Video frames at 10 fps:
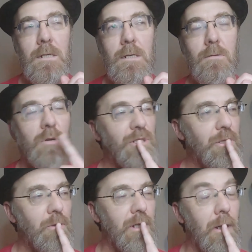what's
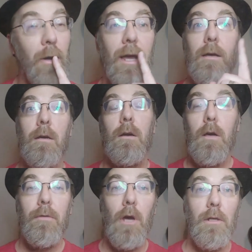going on? Oh yeah,
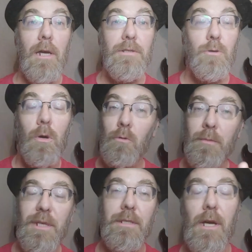the online store, room
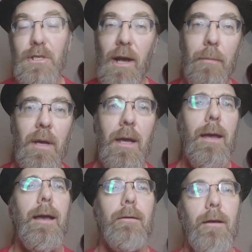6shop
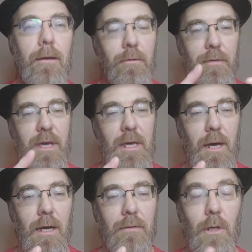The,
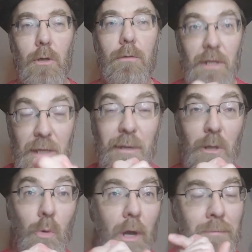uh, the the limited
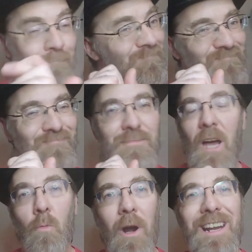run,
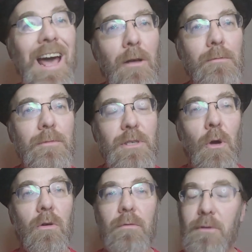I'm running out.
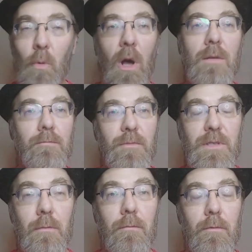So if you want
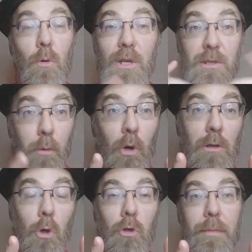some, if you want to support a
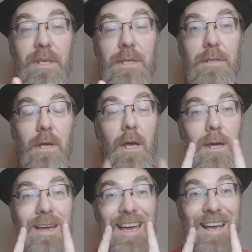local business,
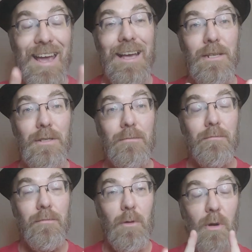and
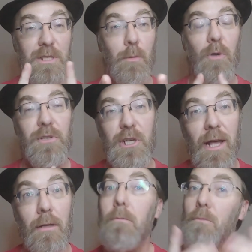you want to support the
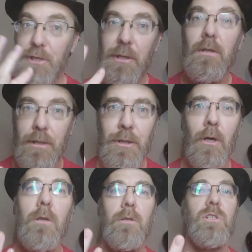channel, which in
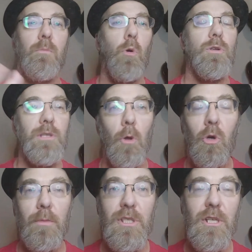turn supports the
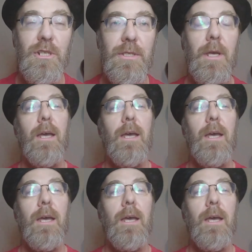local musicians,